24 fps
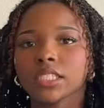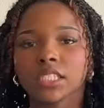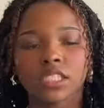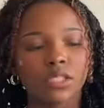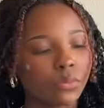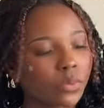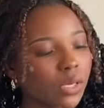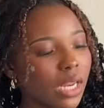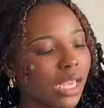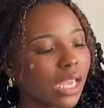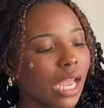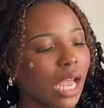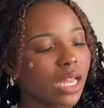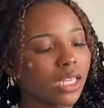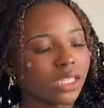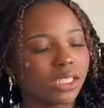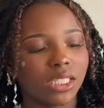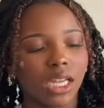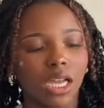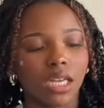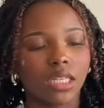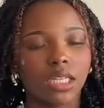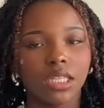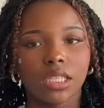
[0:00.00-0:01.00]
is what I got
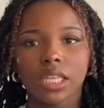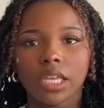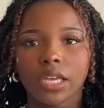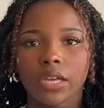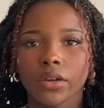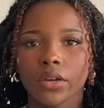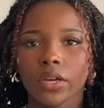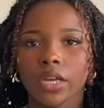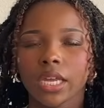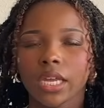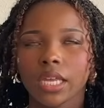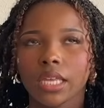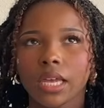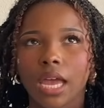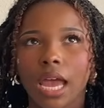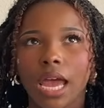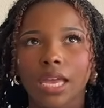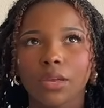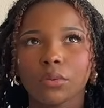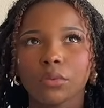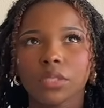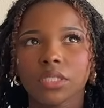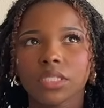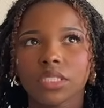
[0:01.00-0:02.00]
done in there.
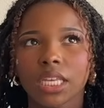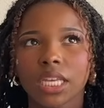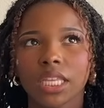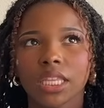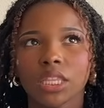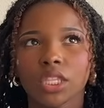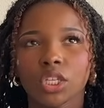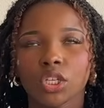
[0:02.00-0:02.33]
I was in